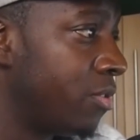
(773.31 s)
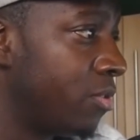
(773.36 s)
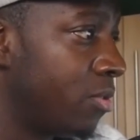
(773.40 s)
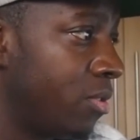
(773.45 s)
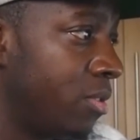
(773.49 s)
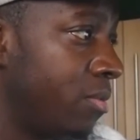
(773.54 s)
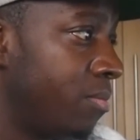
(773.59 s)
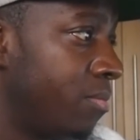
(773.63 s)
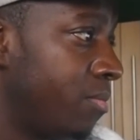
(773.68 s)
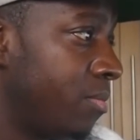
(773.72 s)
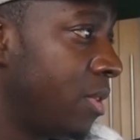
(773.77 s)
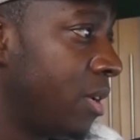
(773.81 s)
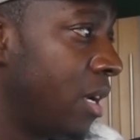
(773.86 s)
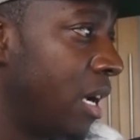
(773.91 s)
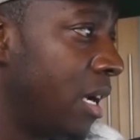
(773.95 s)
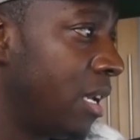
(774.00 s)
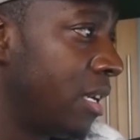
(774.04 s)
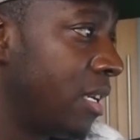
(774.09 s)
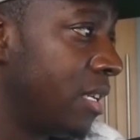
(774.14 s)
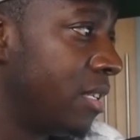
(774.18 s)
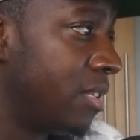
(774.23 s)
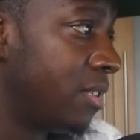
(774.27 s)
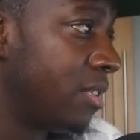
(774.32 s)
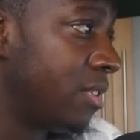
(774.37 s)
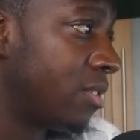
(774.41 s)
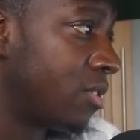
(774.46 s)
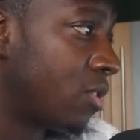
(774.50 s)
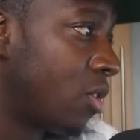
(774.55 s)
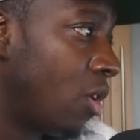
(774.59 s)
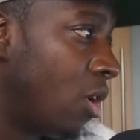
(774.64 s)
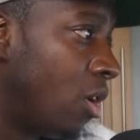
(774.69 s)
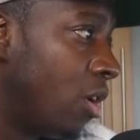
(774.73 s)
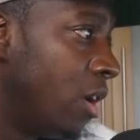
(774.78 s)
So at least it's
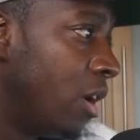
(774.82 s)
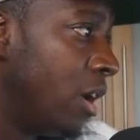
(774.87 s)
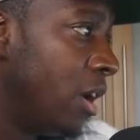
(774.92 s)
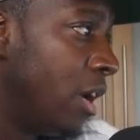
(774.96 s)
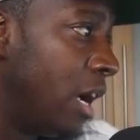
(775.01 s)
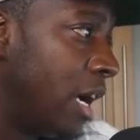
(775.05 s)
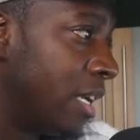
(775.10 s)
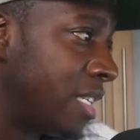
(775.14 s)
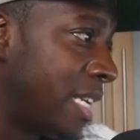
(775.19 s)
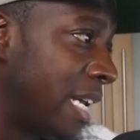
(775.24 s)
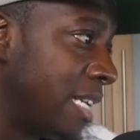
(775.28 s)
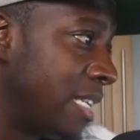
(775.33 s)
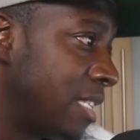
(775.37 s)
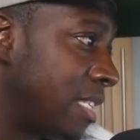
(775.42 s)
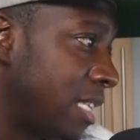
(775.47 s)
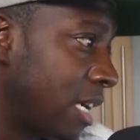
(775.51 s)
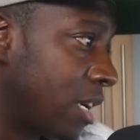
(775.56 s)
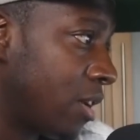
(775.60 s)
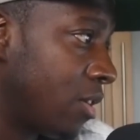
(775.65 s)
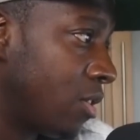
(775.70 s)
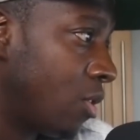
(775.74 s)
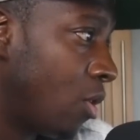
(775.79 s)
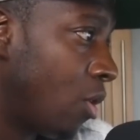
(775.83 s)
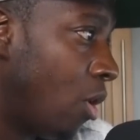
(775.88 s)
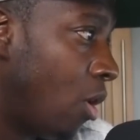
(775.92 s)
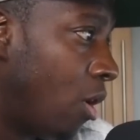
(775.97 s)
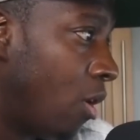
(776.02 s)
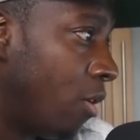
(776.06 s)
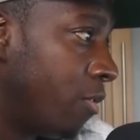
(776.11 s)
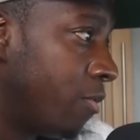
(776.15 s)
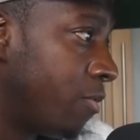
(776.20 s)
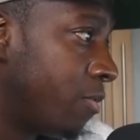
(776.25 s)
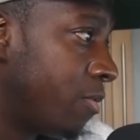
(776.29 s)
got a 10-second cut
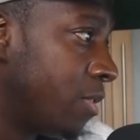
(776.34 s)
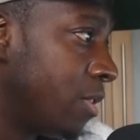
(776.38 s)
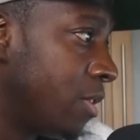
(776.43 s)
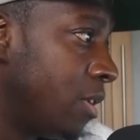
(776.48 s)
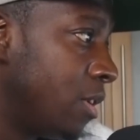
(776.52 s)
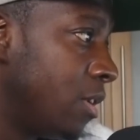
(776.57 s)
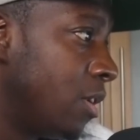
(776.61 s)
off,